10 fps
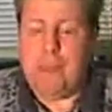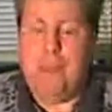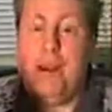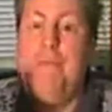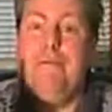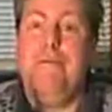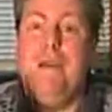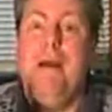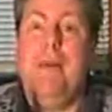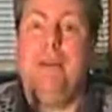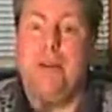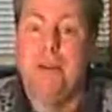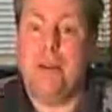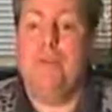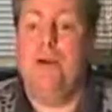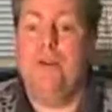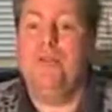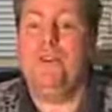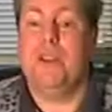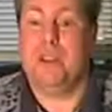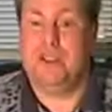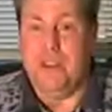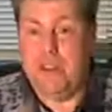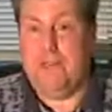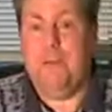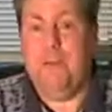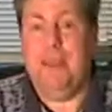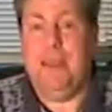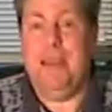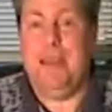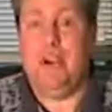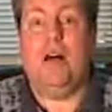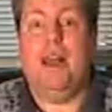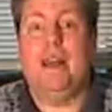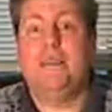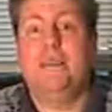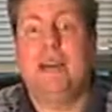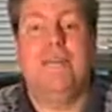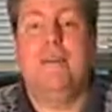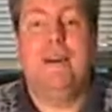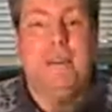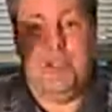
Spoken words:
Become a free member, and you'll get more news like this. You're going to get free leads, all kinds of stuff.